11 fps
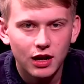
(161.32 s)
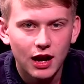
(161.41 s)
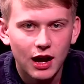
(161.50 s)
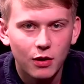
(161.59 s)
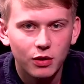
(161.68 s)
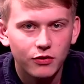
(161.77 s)

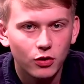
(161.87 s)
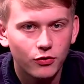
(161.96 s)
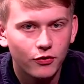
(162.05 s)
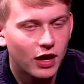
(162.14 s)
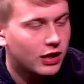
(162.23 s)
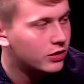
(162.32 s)
How have your
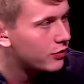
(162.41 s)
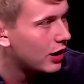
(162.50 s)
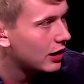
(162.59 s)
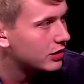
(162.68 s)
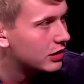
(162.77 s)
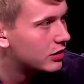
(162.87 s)
fans
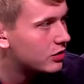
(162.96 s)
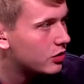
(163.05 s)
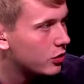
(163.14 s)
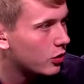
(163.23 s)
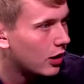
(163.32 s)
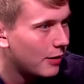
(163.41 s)
reacted to
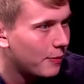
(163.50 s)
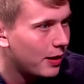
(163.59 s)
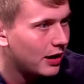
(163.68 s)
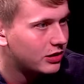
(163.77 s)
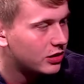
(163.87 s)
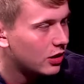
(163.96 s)
your
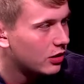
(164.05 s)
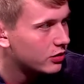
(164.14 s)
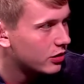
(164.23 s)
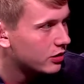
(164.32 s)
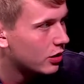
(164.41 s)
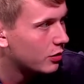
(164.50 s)
campaign stance?
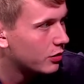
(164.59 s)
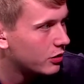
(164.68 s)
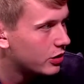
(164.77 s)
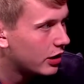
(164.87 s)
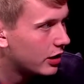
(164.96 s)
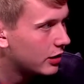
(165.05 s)
I'll start with you, JK.